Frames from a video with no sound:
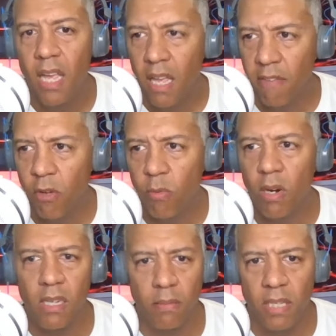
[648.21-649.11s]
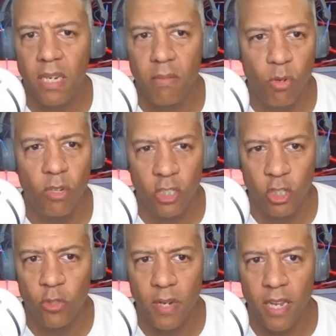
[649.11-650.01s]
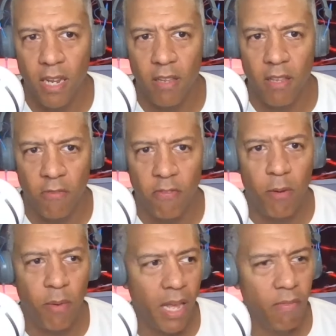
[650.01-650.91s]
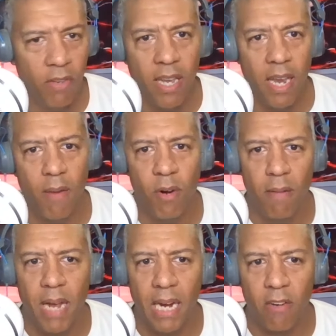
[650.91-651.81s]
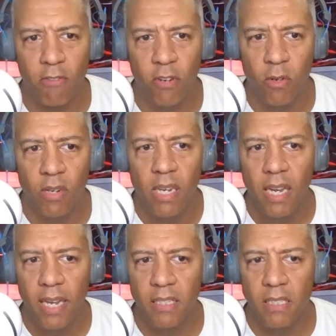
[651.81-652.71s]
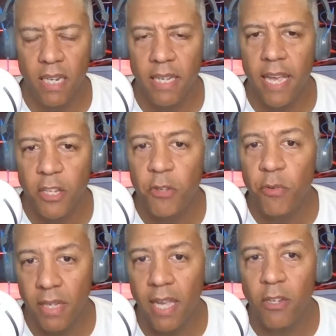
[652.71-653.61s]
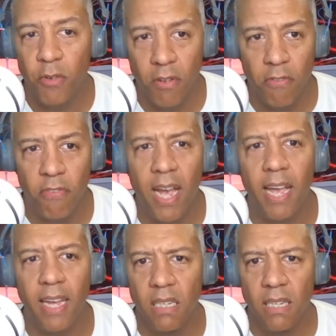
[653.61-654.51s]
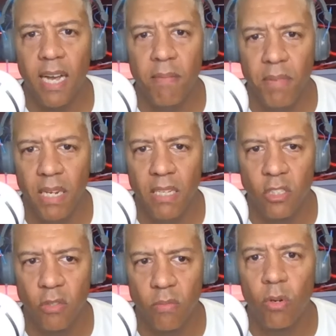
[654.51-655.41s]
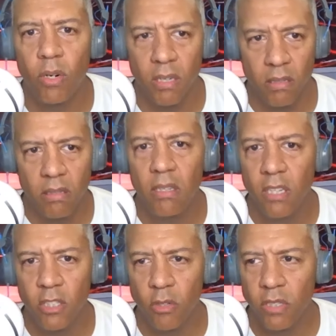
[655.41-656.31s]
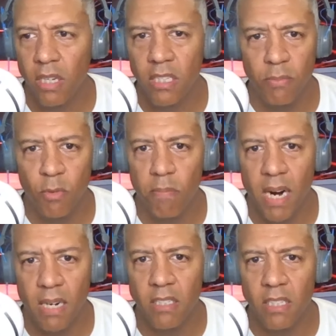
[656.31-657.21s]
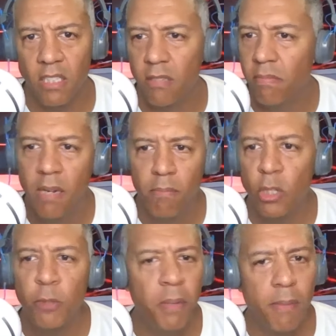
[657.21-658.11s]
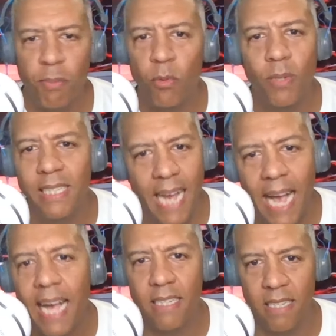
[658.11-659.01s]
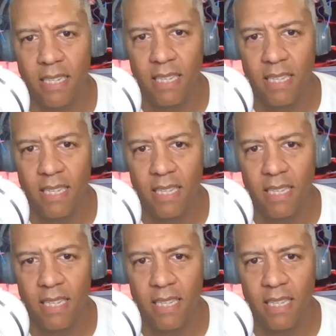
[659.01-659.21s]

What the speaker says: if you walk up to them on the street, if I were to have a camera and a microphone and said, can you define communism or socialism or Marxism? Most people would not.